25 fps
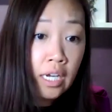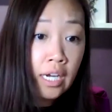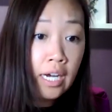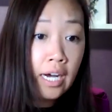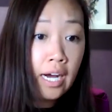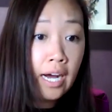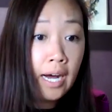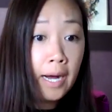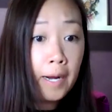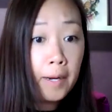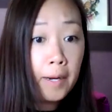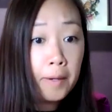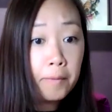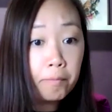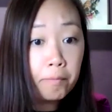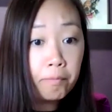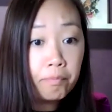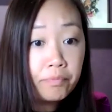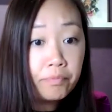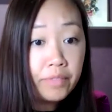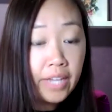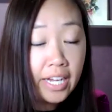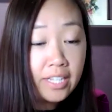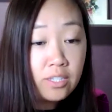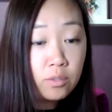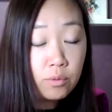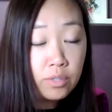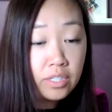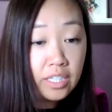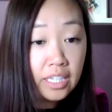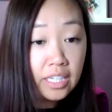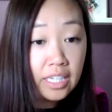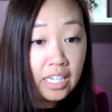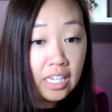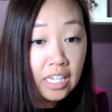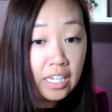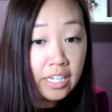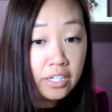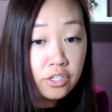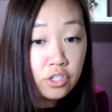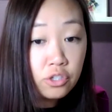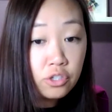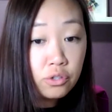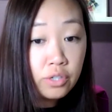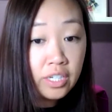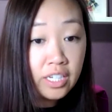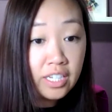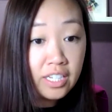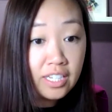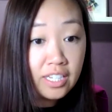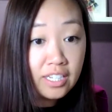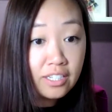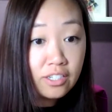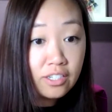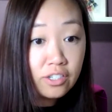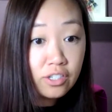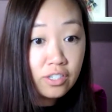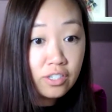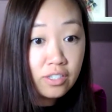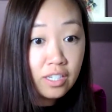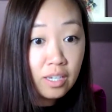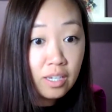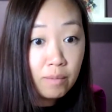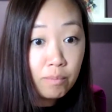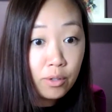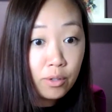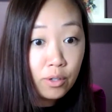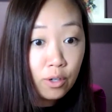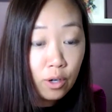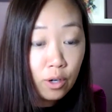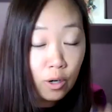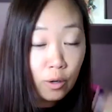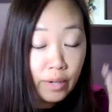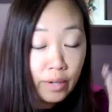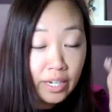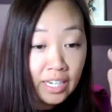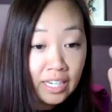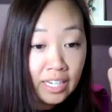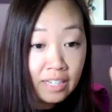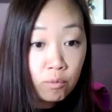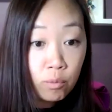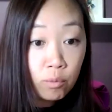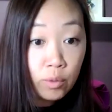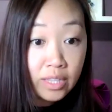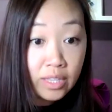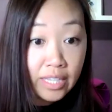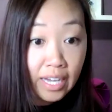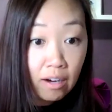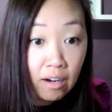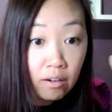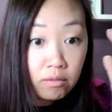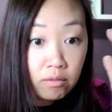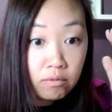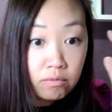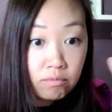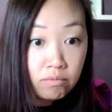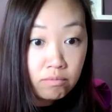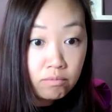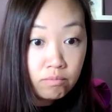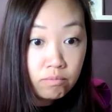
Um, mm-hmm. Um, that's really key because you could just keep going and without